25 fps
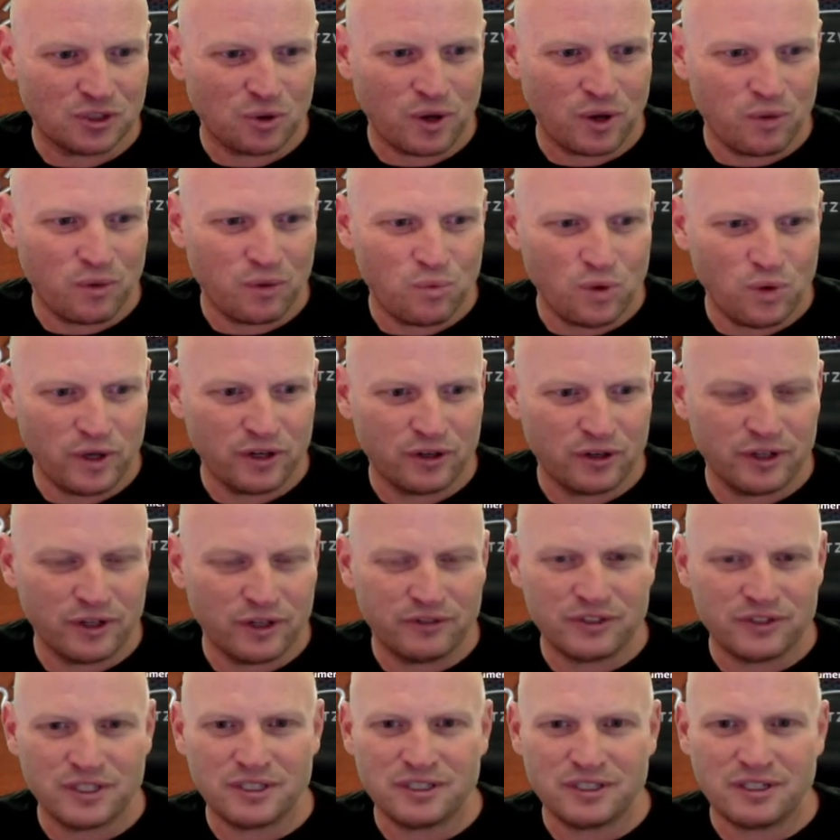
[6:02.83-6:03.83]
so I wonder
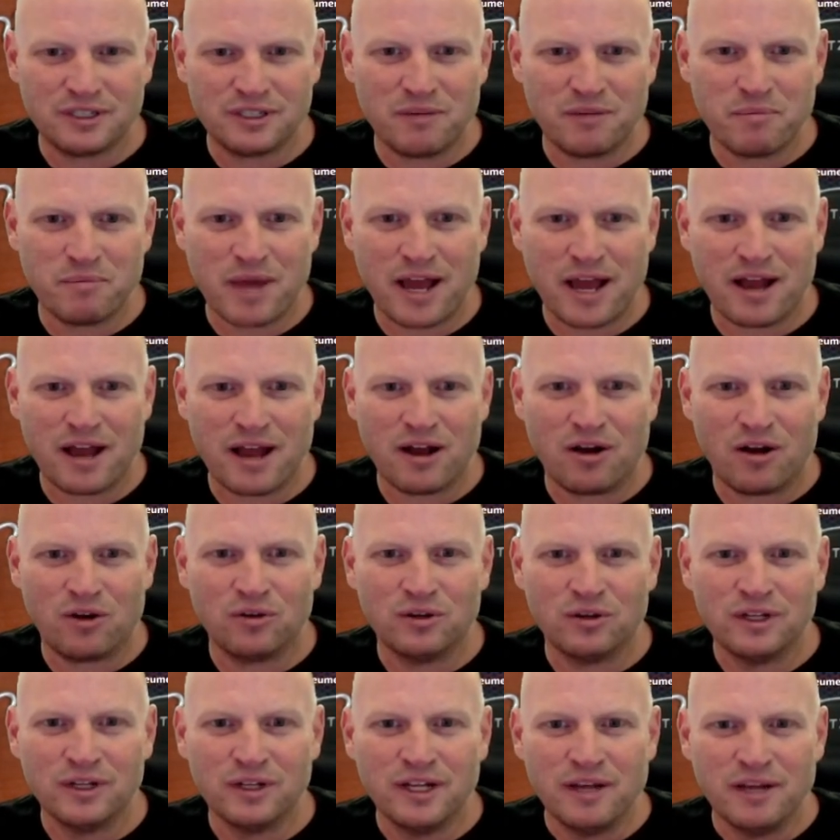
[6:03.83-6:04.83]
if
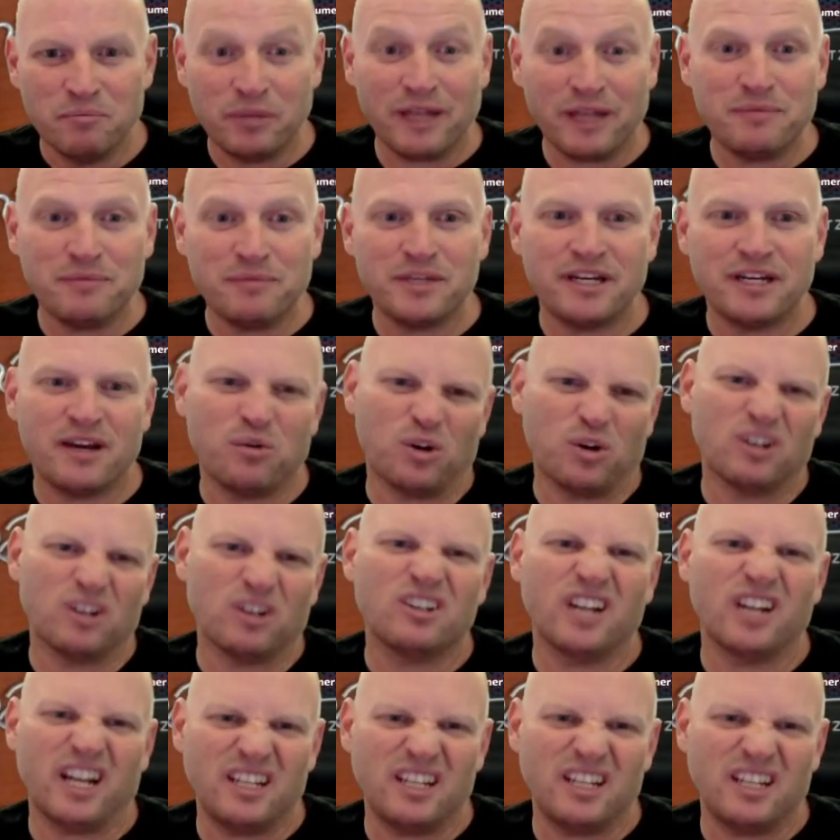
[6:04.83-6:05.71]
somehow Blame the network.